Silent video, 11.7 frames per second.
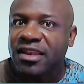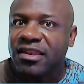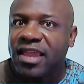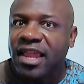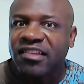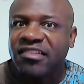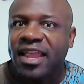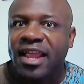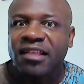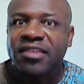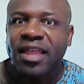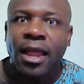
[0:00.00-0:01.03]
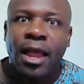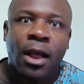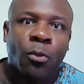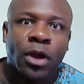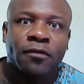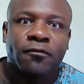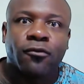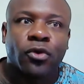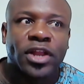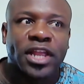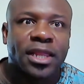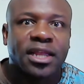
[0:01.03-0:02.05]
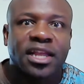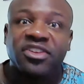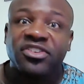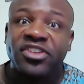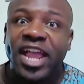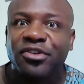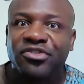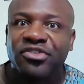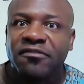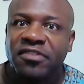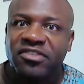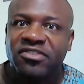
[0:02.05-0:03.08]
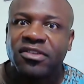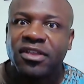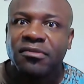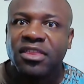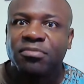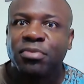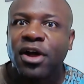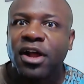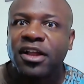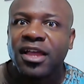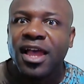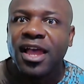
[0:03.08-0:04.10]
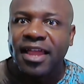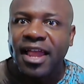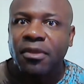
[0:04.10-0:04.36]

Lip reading: They just can't say, I want 40 containers of this product.